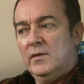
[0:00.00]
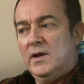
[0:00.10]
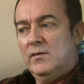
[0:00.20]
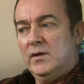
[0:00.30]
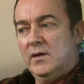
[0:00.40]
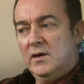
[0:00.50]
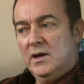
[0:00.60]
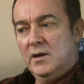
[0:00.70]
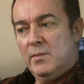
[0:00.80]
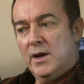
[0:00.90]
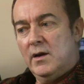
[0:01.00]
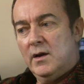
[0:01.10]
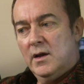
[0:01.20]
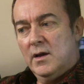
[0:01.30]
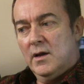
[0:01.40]
David Conin about
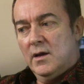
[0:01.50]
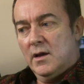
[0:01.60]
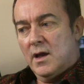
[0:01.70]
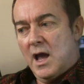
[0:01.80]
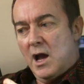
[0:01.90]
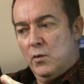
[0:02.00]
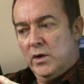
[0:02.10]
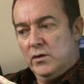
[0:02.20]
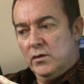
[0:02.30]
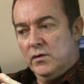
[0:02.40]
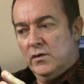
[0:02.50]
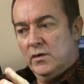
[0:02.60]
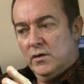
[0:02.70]
how we could,